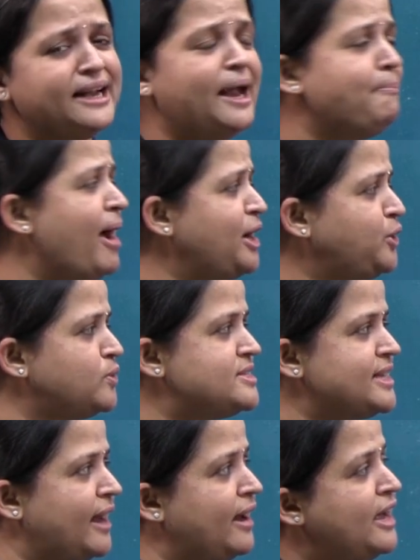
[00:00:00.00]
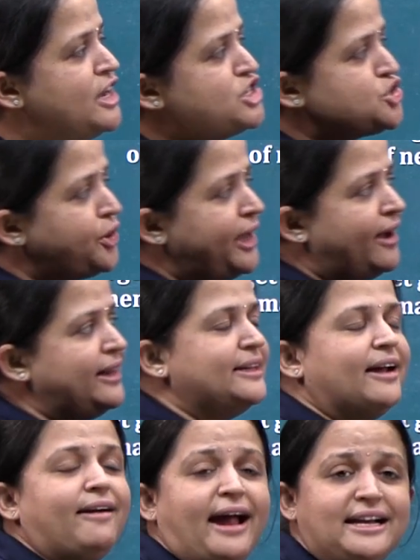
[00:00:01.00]
nematode cell. So here in
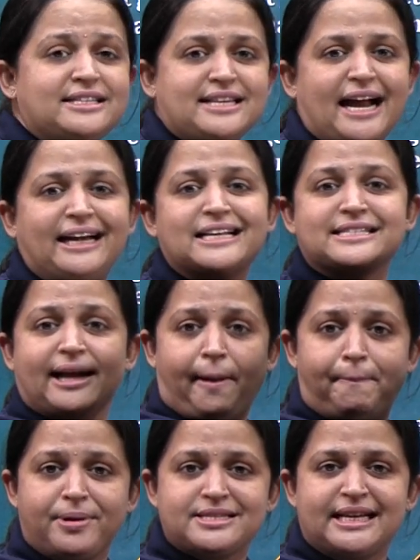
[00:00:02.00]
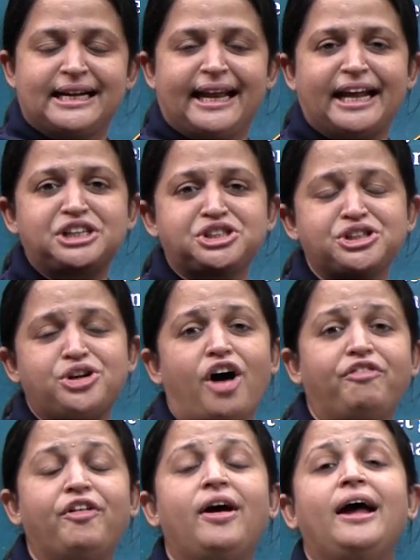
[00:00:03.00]
the right side is the representation
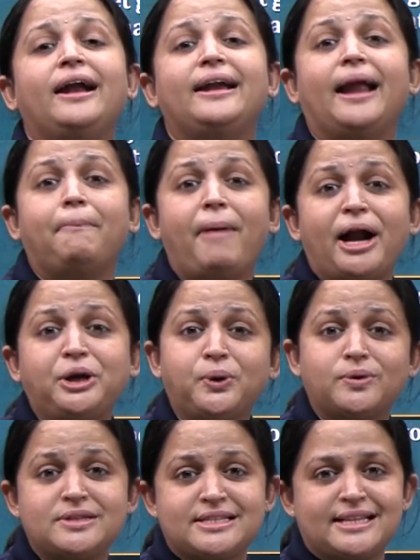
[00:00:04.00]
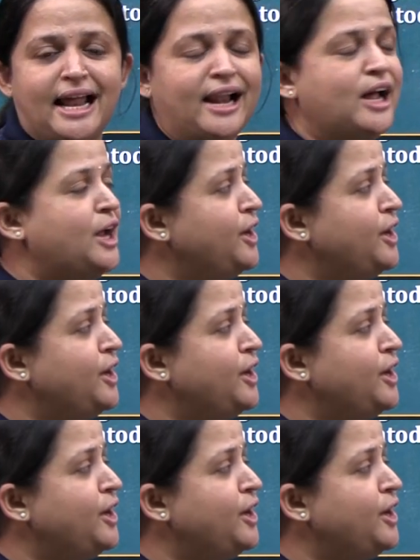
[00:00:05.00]
of nematode cell.